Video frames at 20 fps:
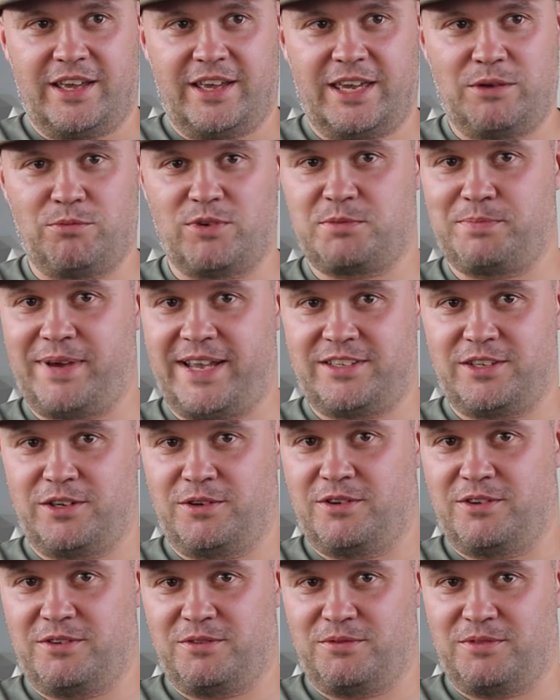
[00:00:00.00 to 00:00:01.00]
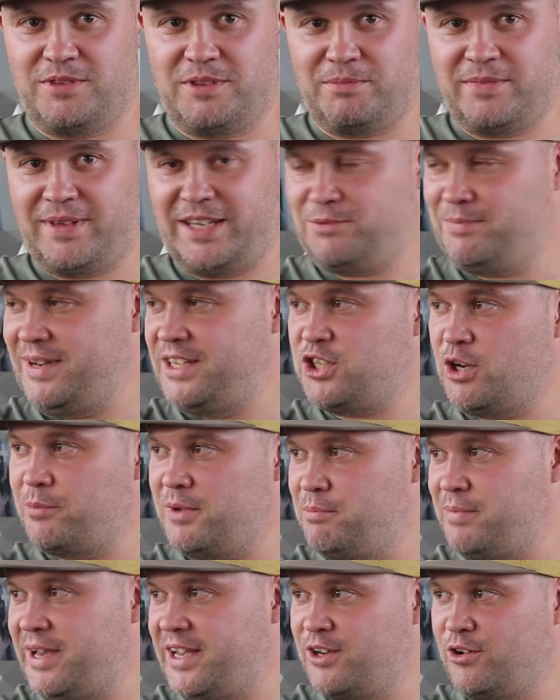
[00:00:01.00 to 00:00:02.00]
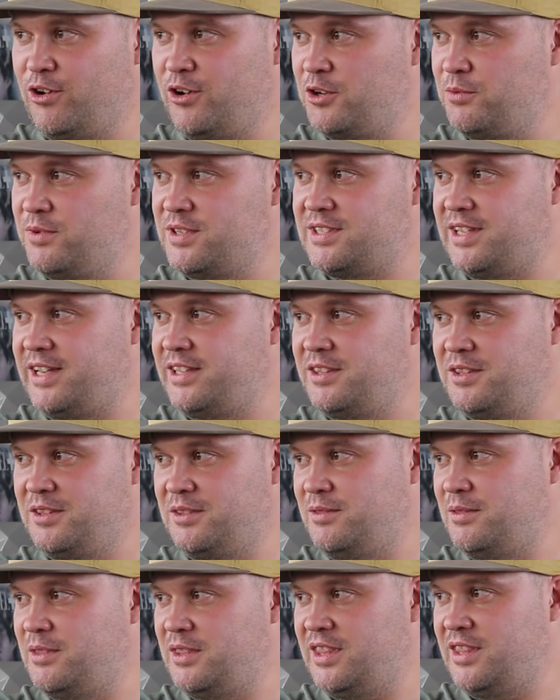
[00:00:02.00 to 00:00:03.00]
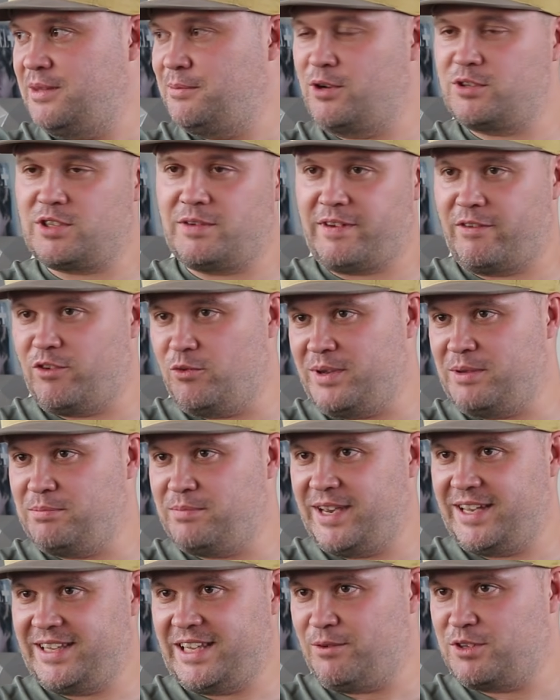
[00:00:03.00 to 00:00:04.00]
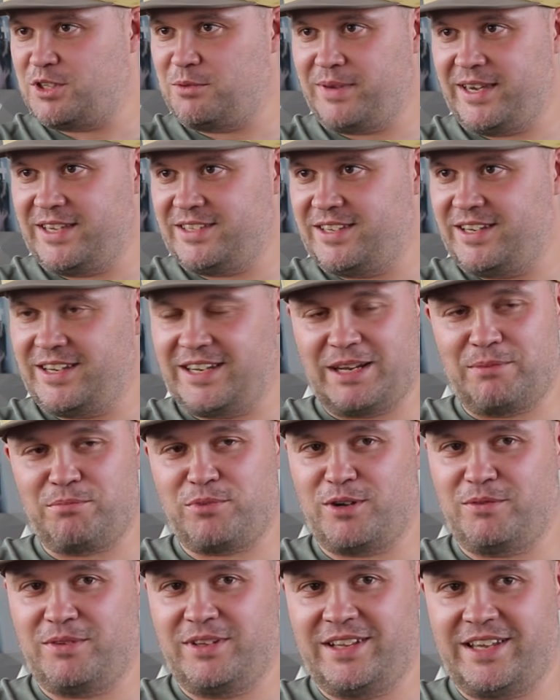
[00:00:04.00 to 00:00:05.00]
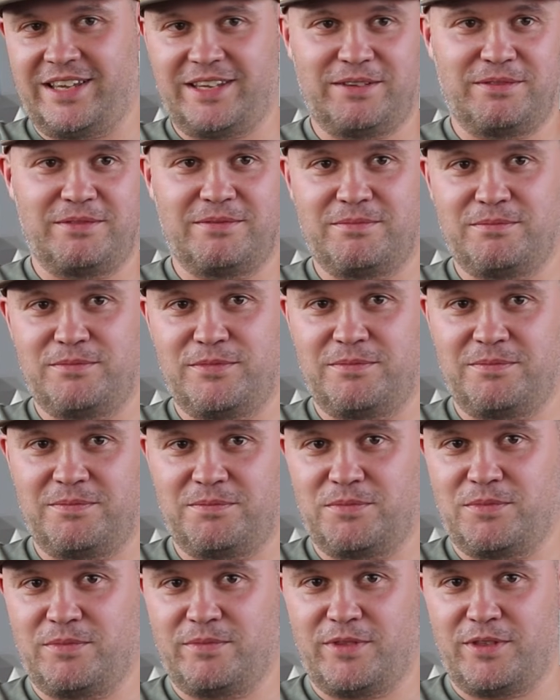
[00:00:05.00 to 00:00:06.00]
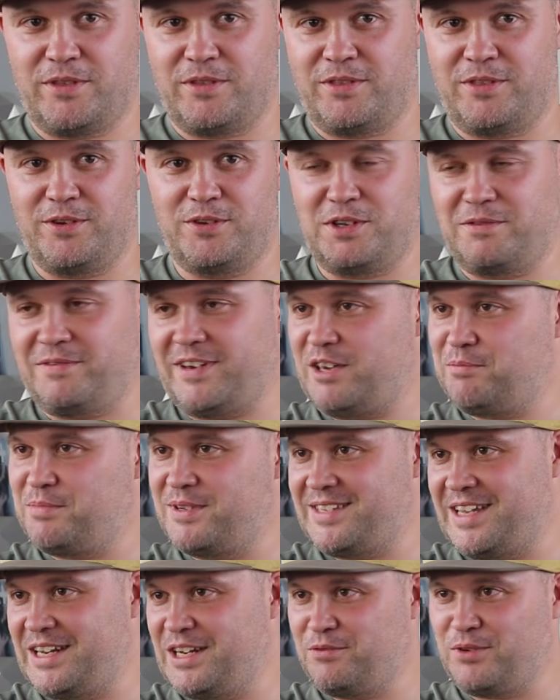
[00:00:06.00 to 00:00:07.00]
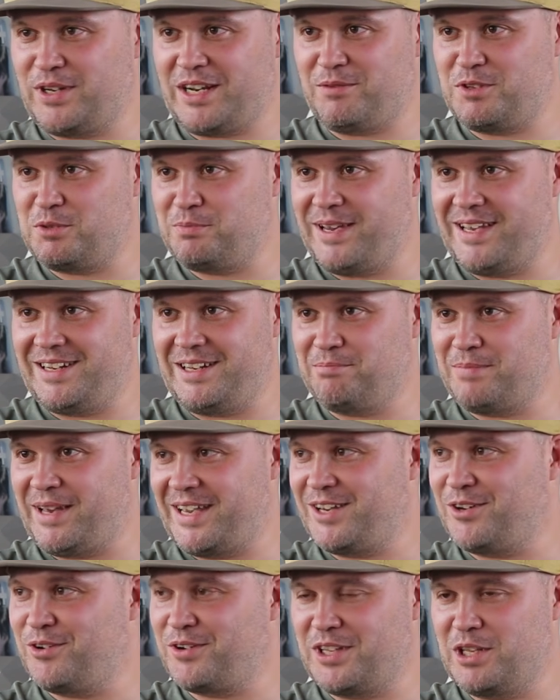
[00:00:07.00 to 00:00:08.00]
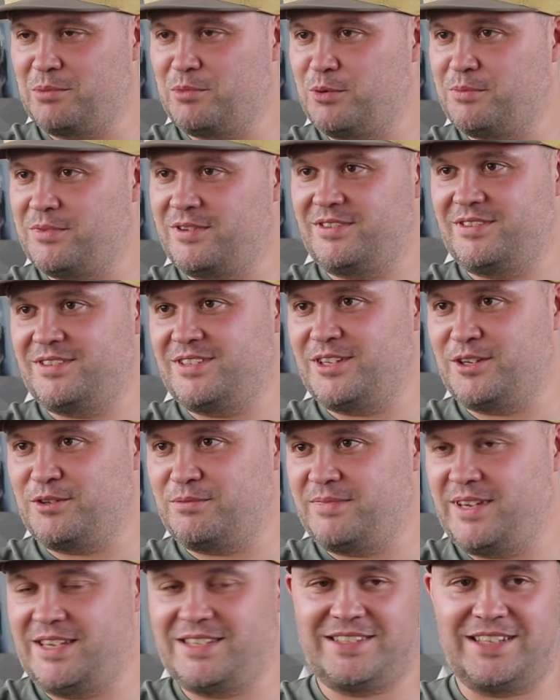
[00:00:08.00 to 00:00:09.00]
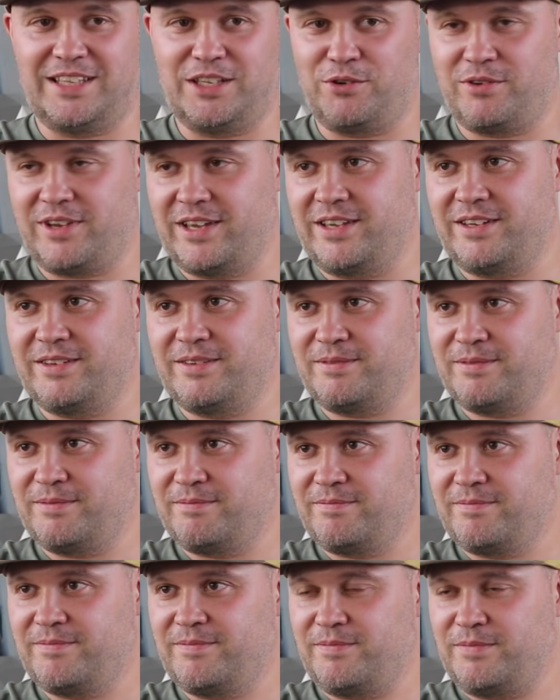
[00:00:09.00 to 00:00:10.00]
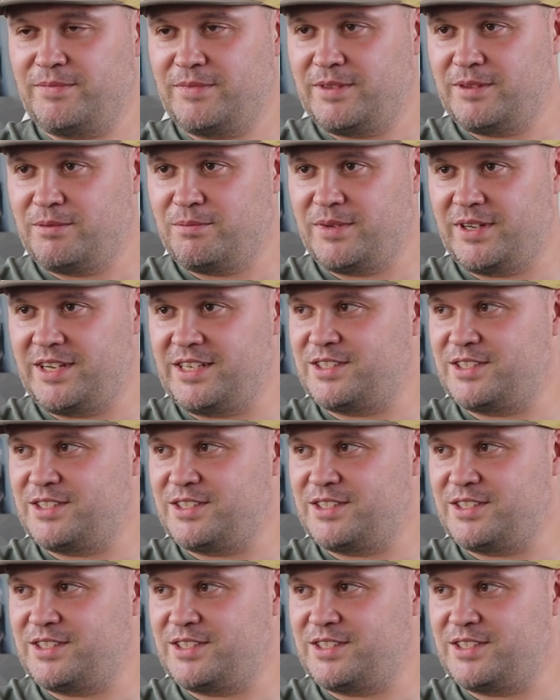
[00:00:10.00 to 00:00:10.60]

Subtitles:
It was better. My job in Bangkok was the most I've ever been paid. That was amazing, and I'm probably 35% of what I was paid in Bangkok at the moment. So it's still okay. But